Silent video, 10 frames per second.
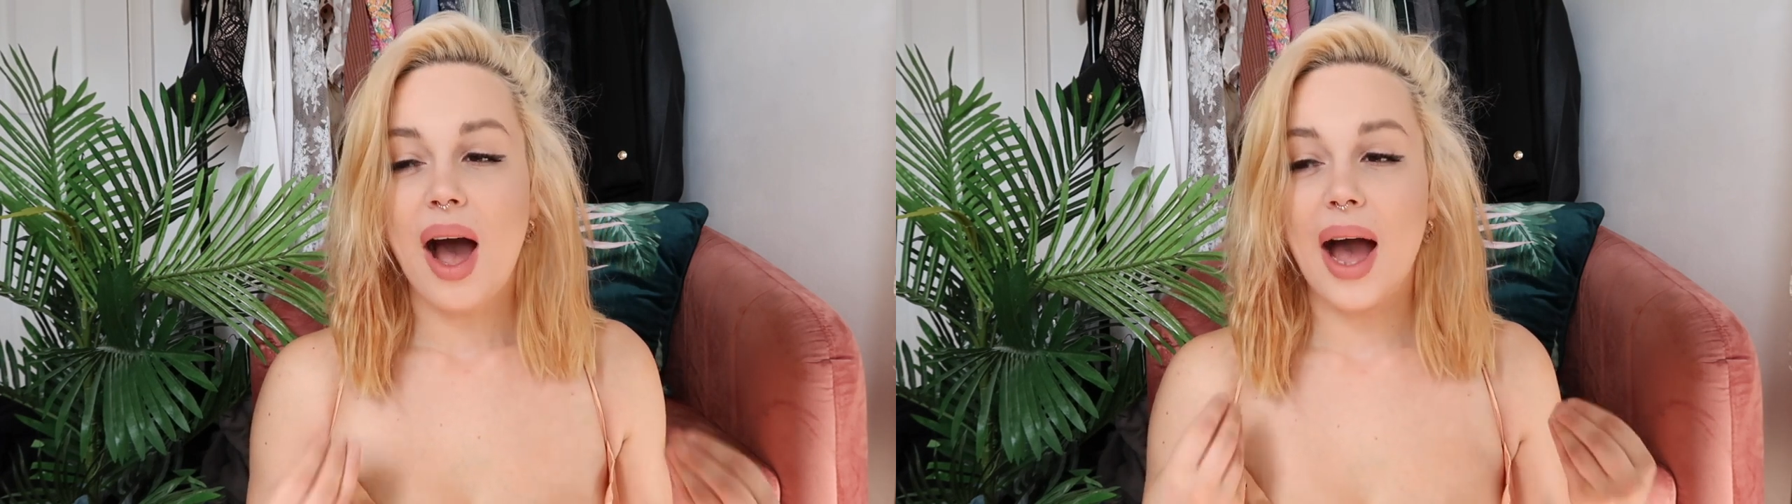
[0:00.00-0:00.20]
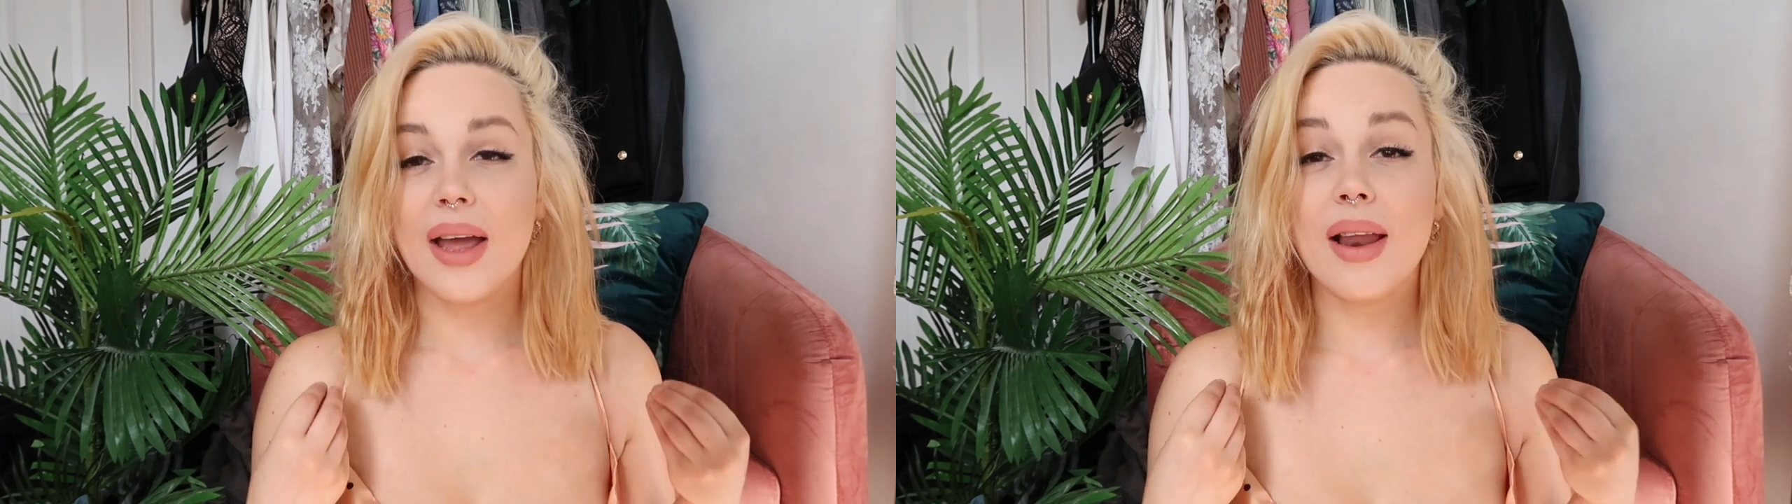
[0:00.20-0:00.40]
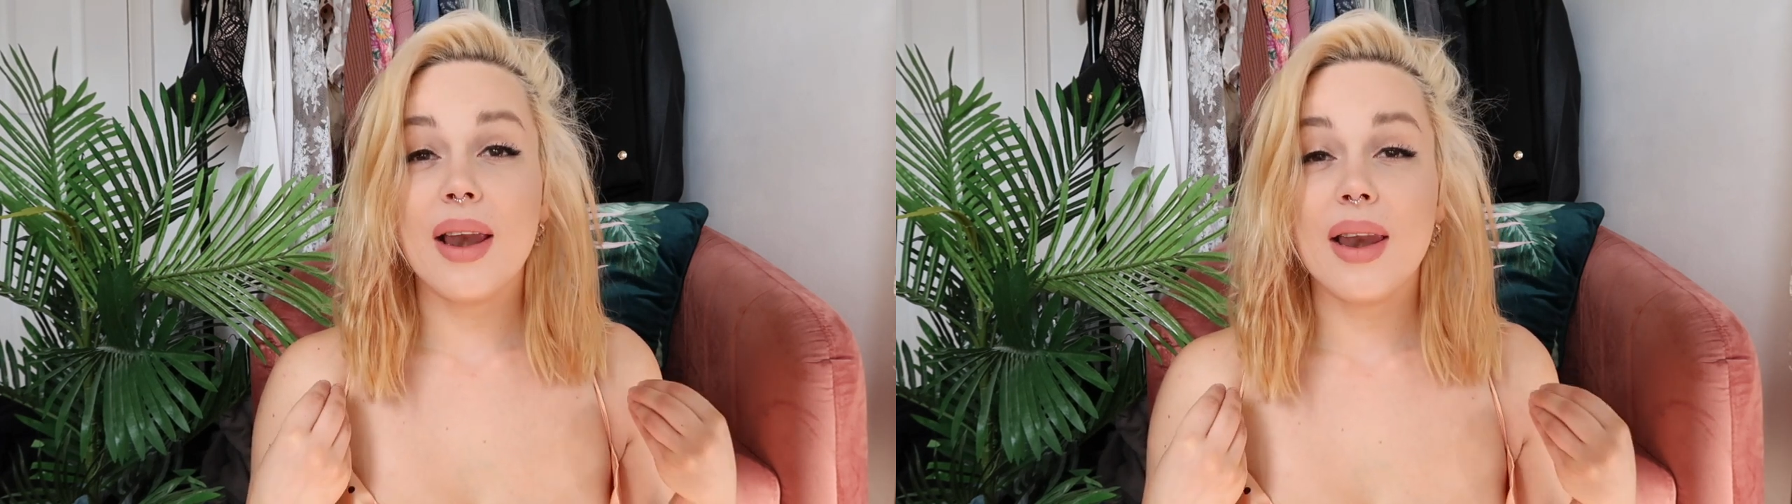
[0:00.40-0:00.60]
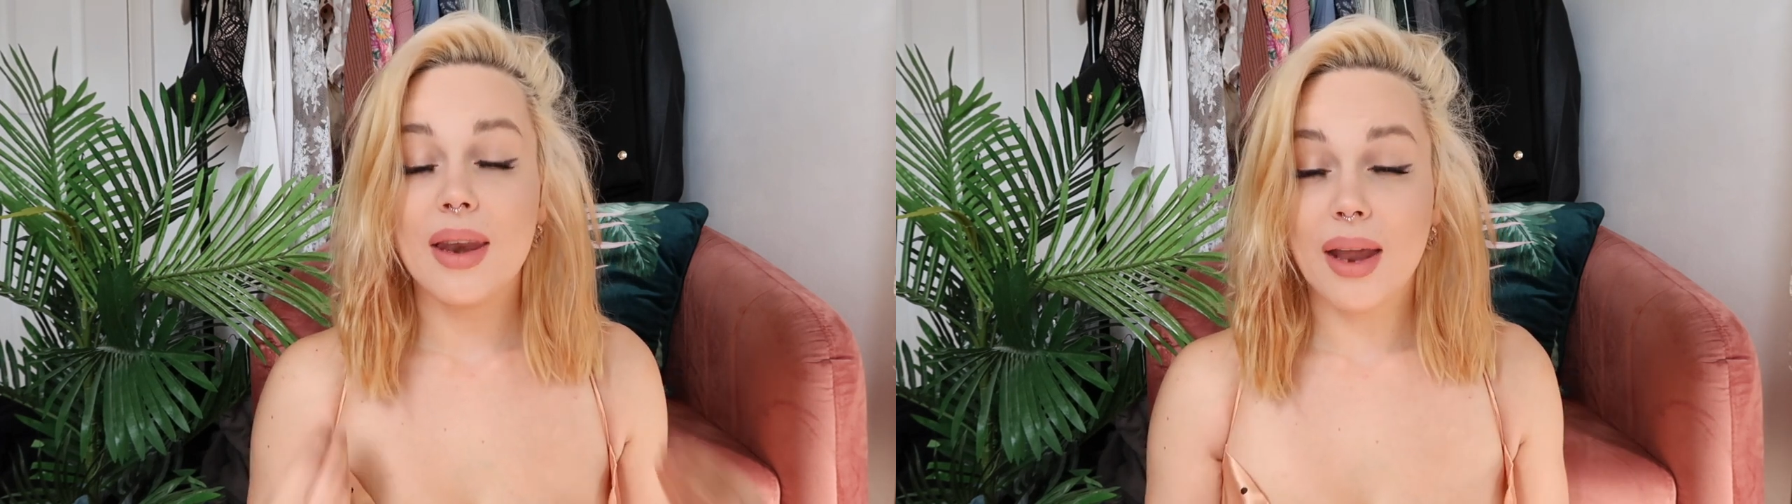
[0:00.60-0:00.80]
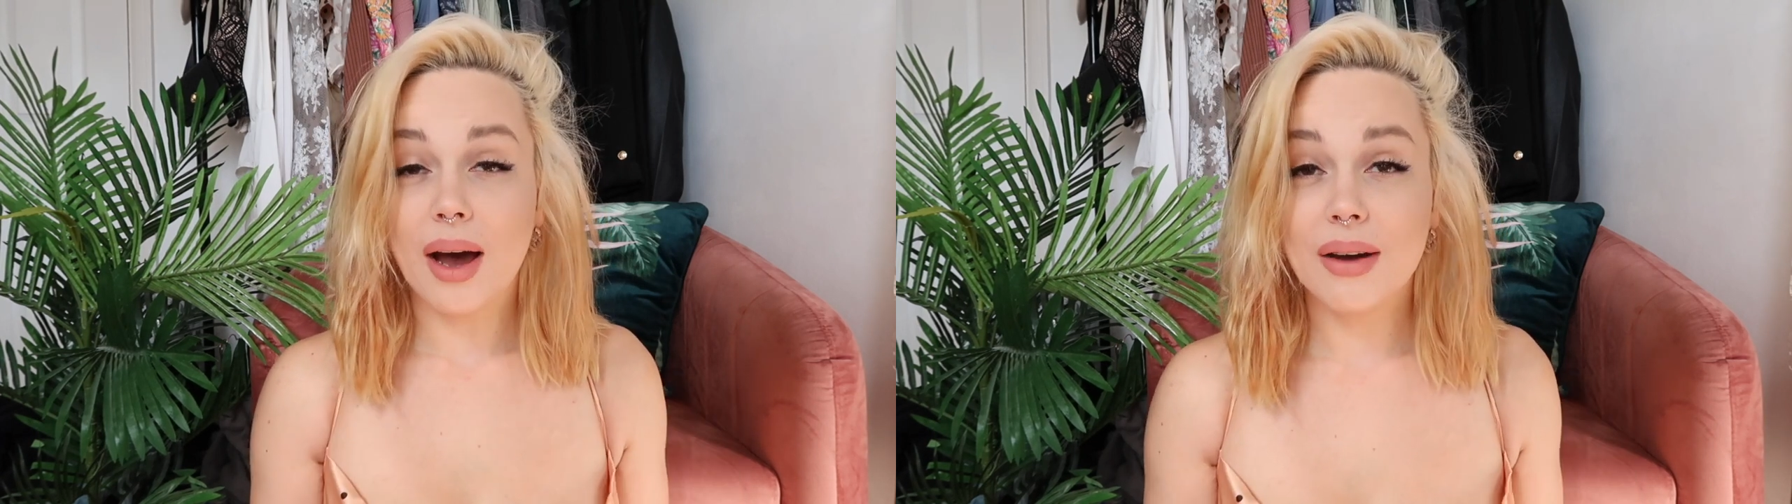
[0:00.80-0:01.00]
I
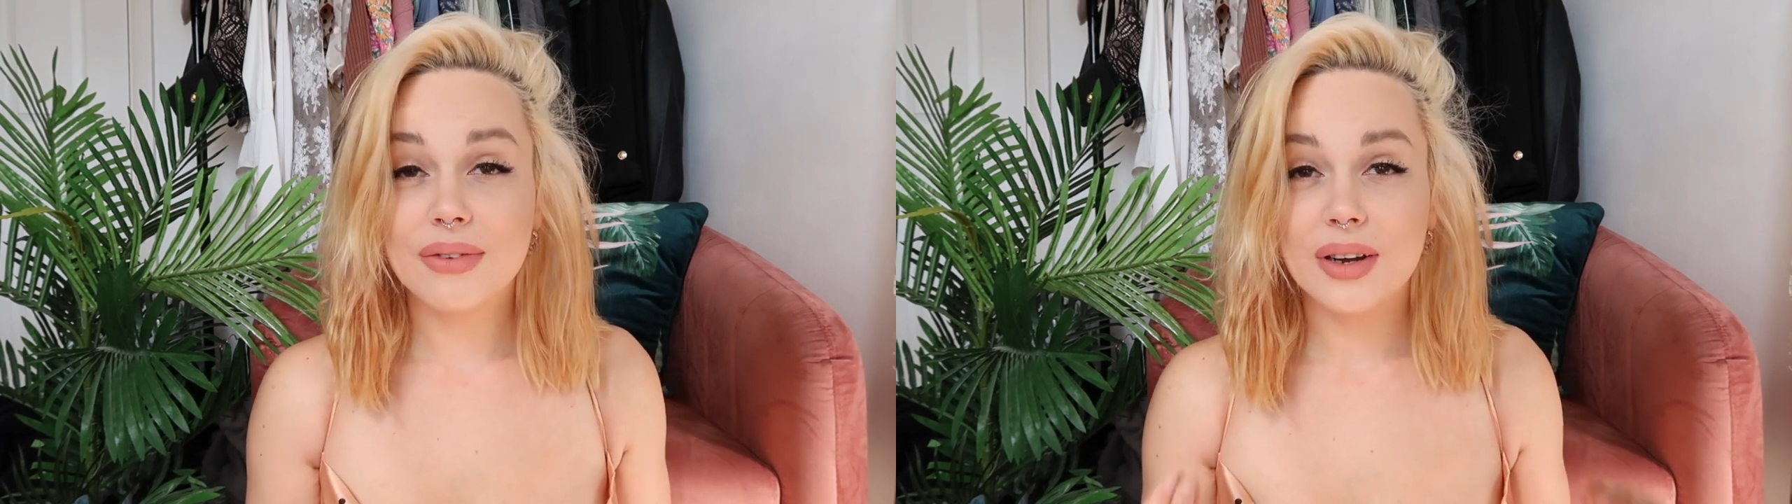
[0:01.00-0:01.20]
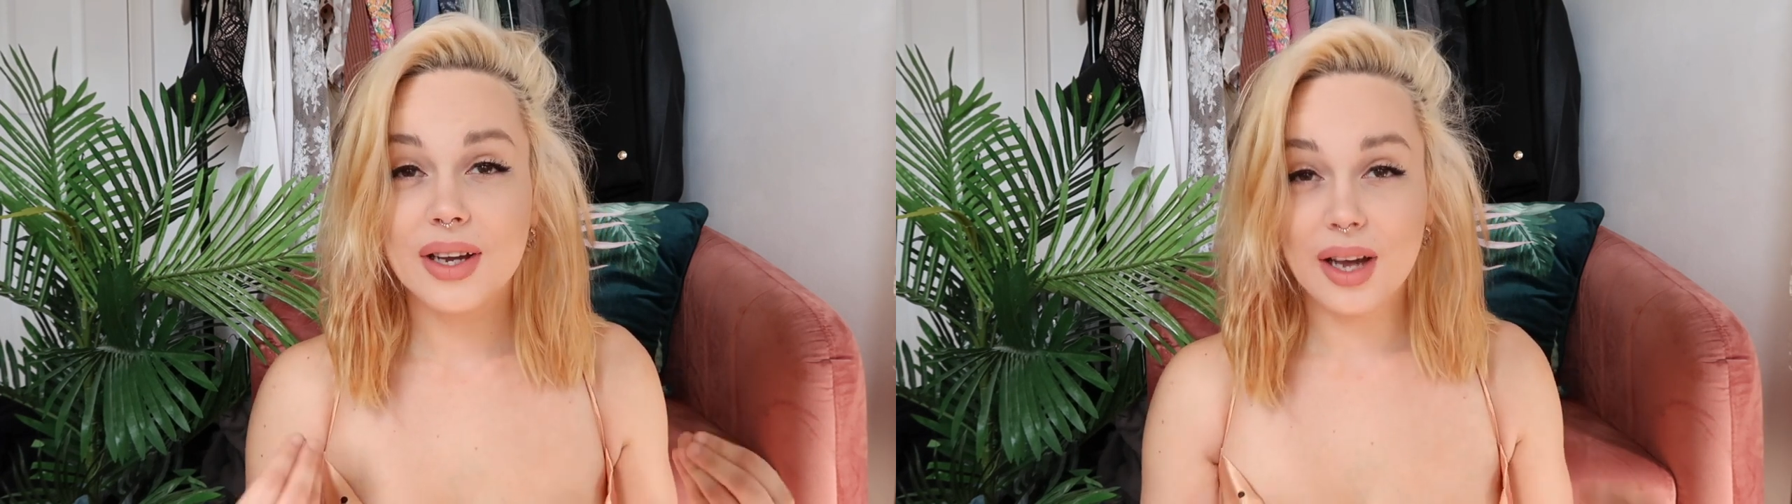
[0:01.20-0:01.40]
love